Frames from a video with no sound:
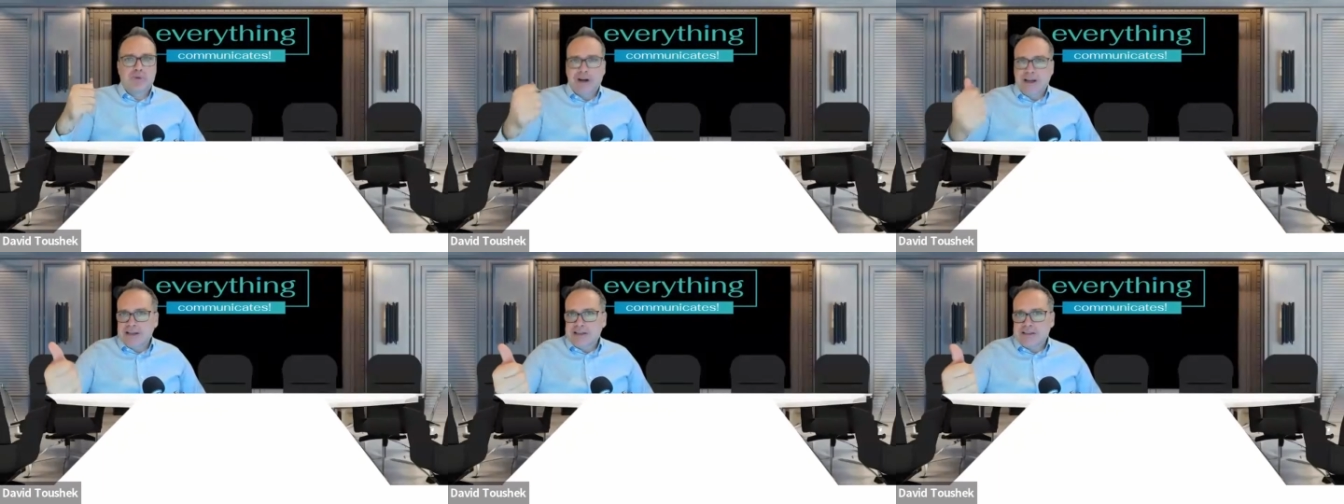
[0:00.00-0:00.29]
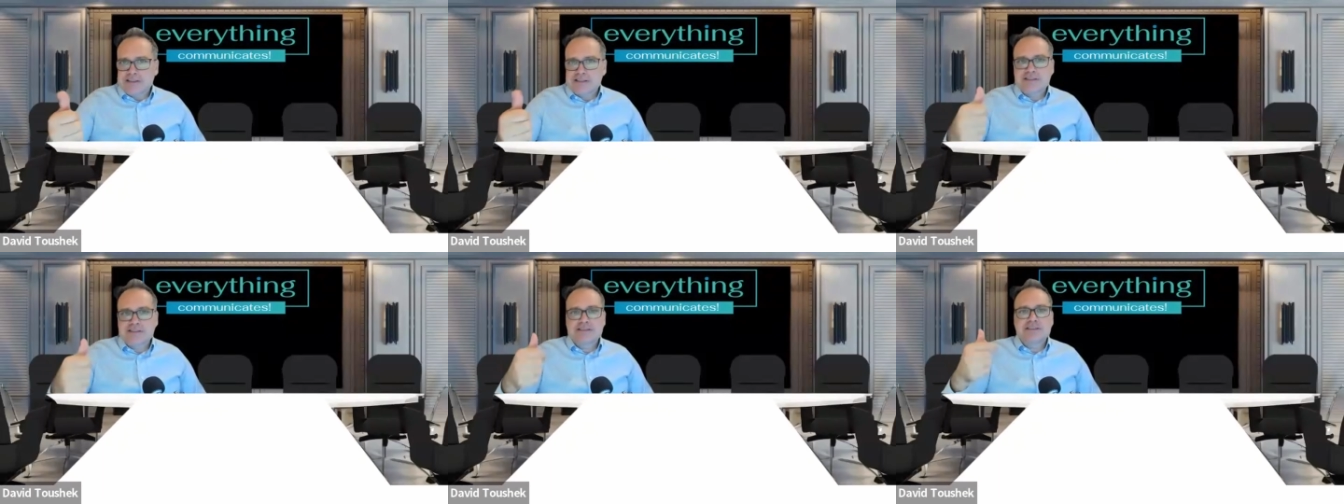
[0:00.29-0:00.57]

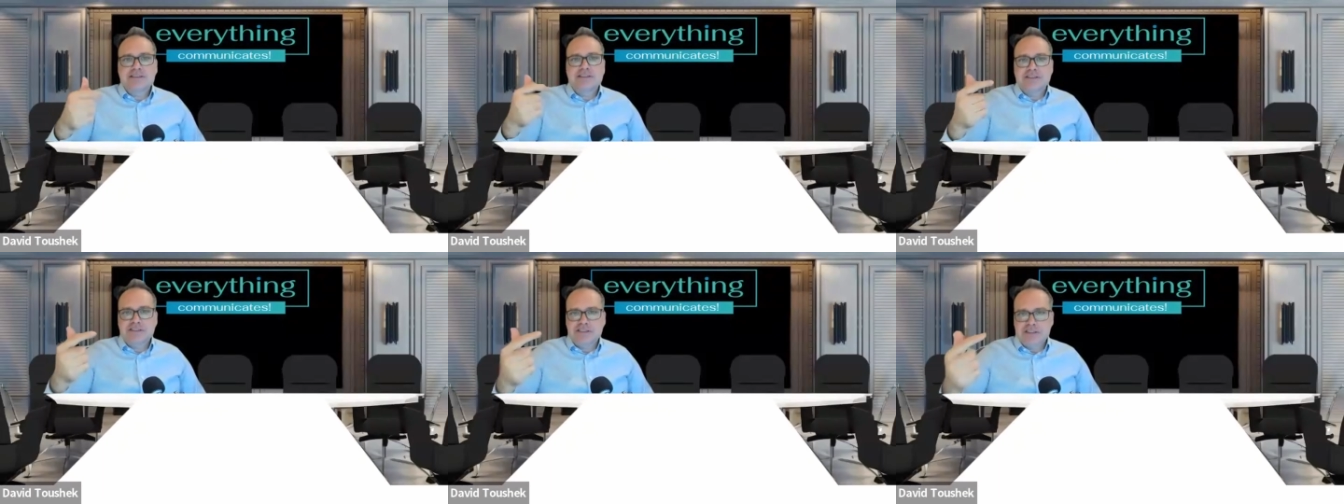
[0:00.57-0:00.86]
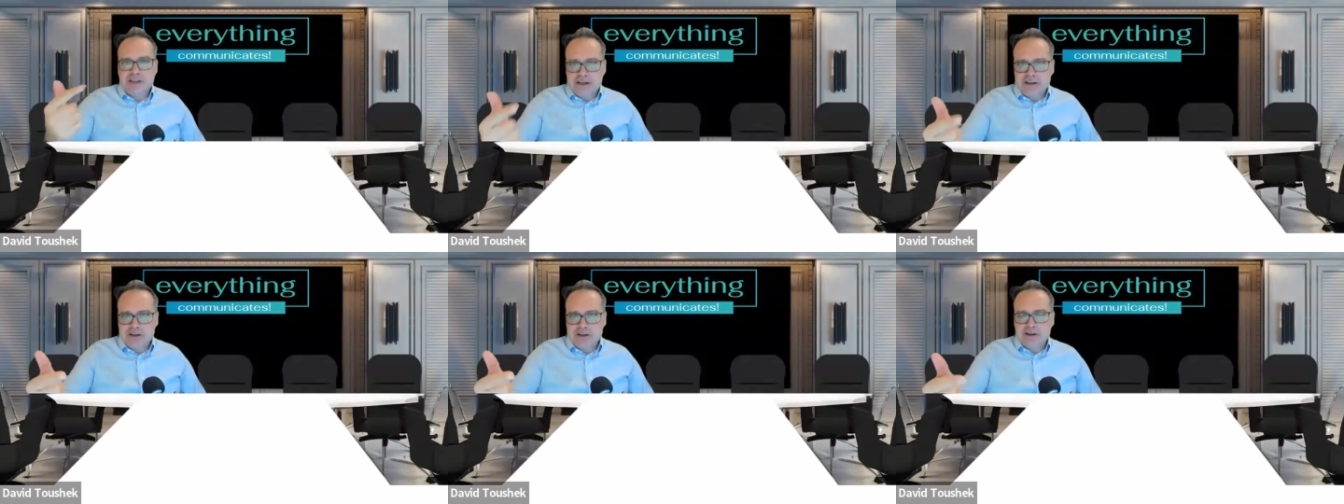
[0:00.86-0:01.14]
race,
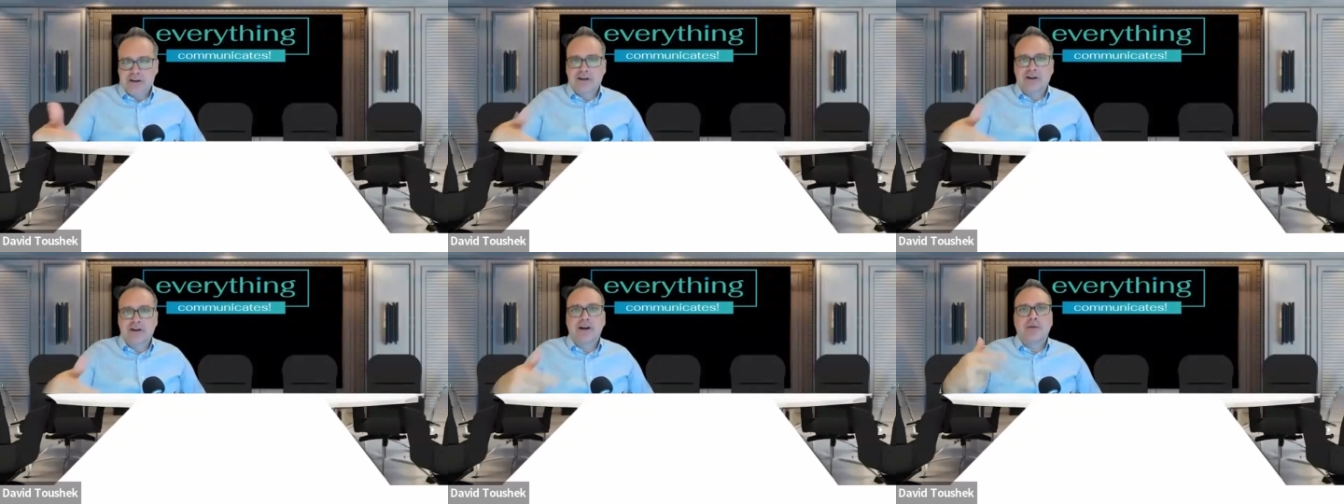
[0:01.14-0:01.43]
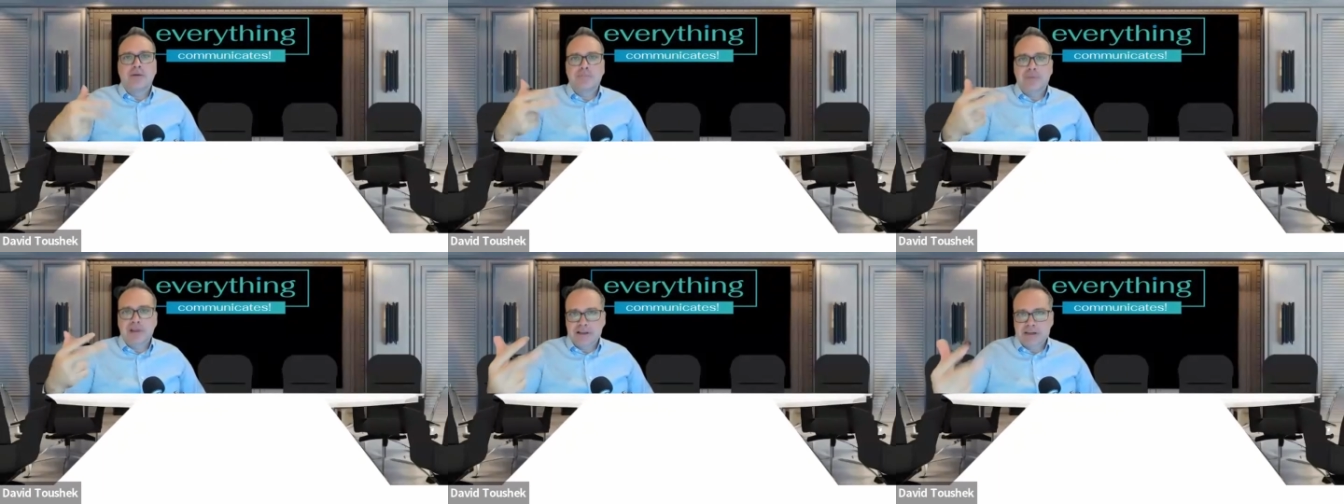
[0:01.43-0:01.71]
gender,
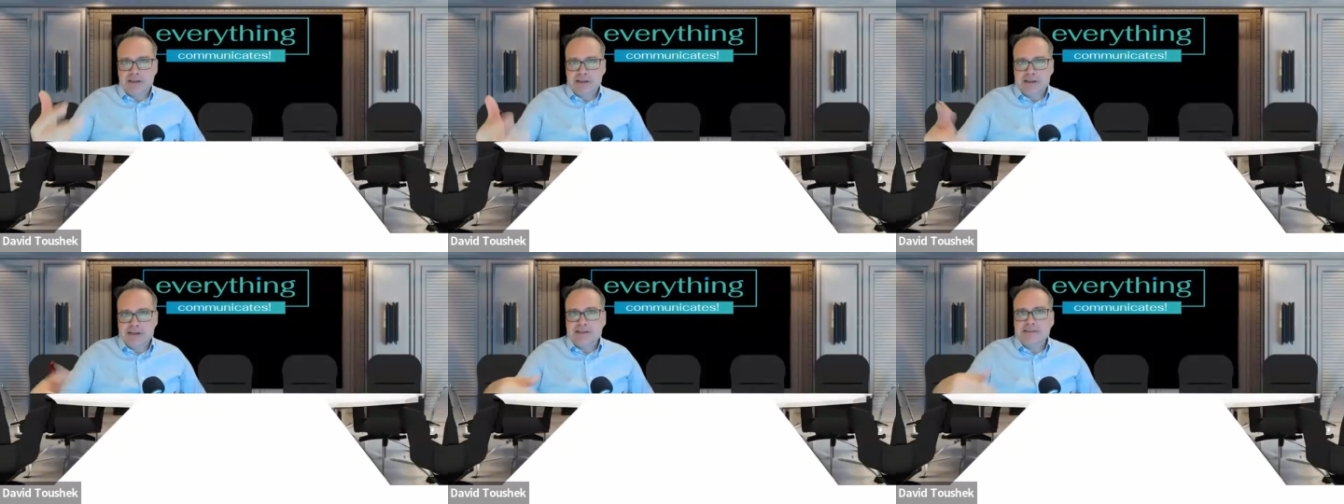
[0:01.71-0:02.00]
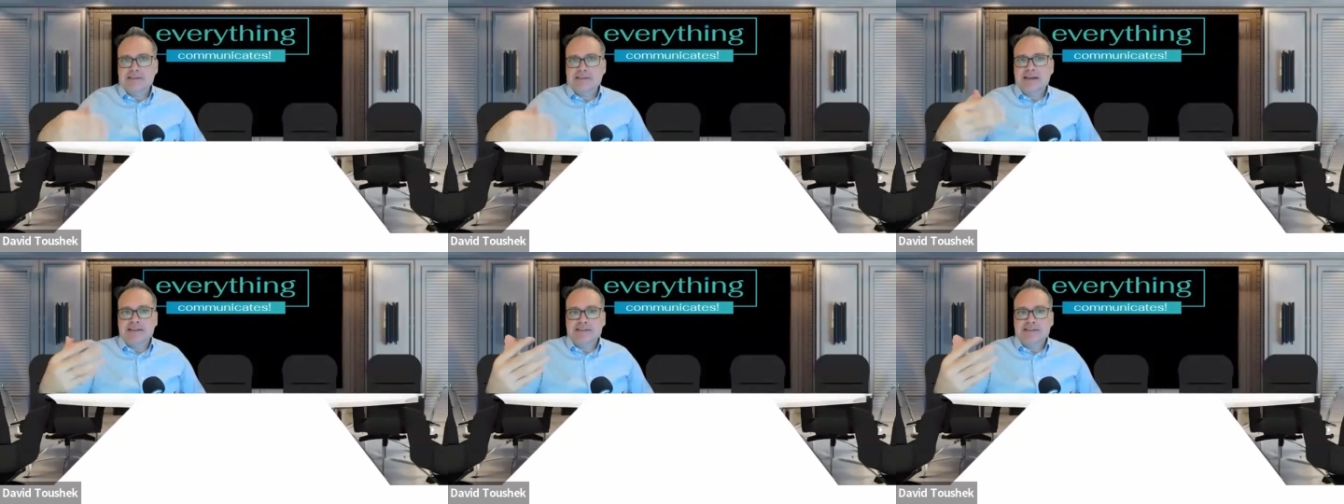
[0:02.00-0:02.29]

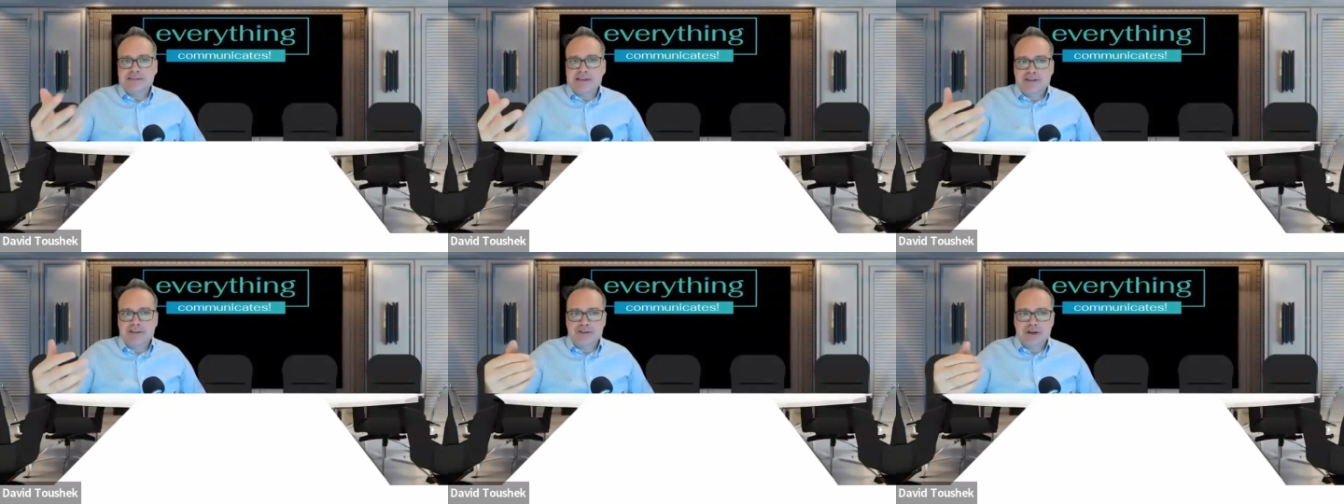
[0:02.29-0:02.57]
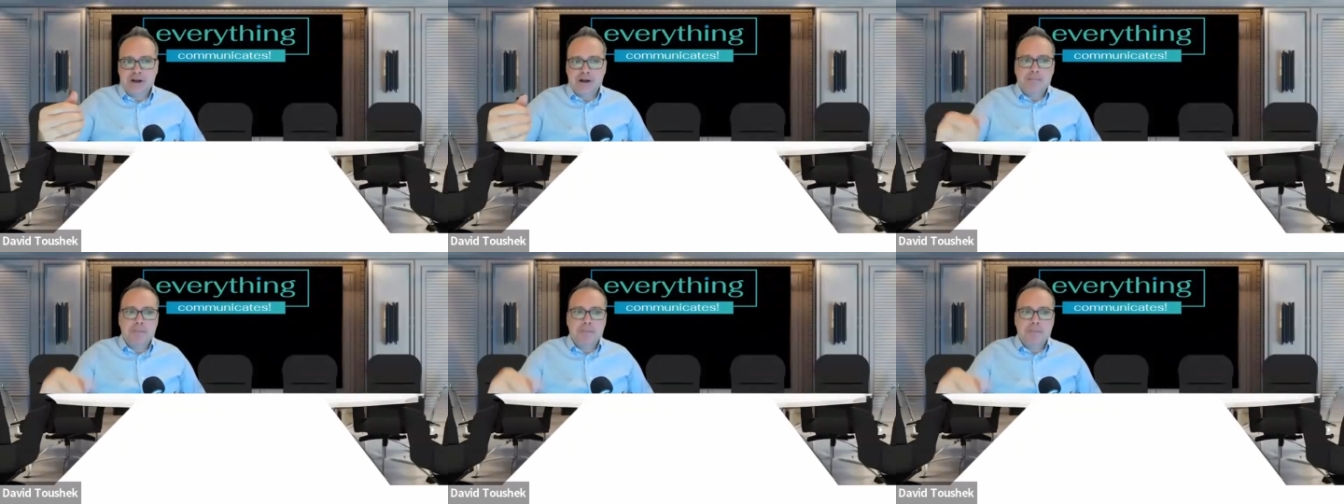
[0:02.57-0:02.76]
abilities, etc.